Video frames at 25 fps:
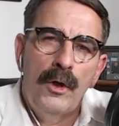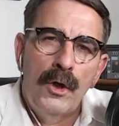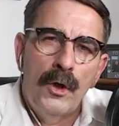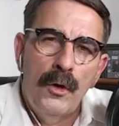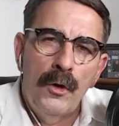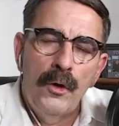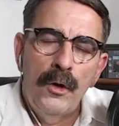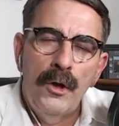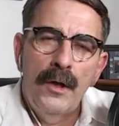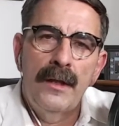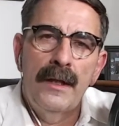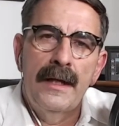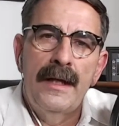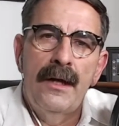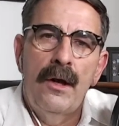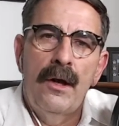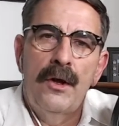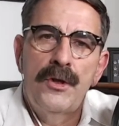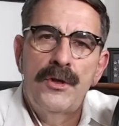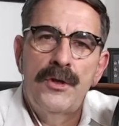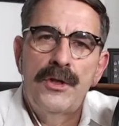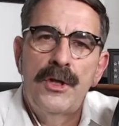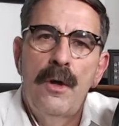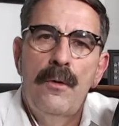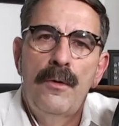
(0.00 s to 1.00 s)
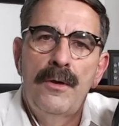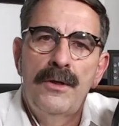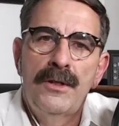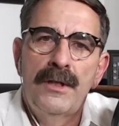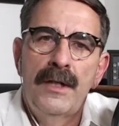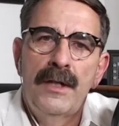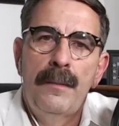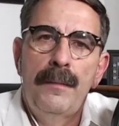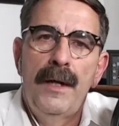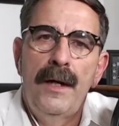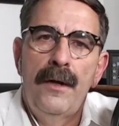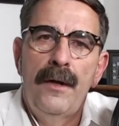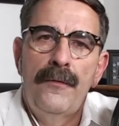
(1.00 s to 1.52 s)
Currently, our show is
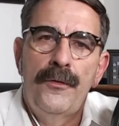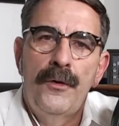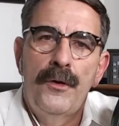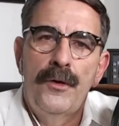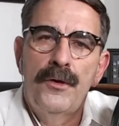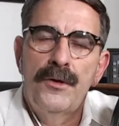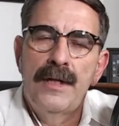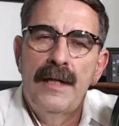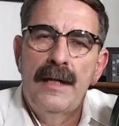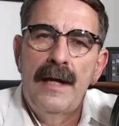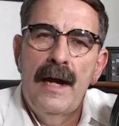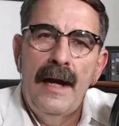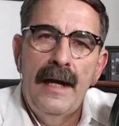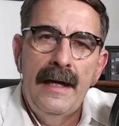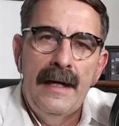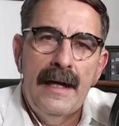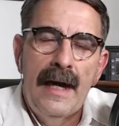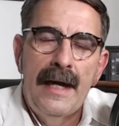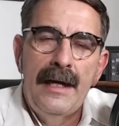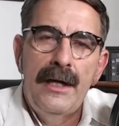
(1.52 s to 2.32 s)
going to be on Thursday night.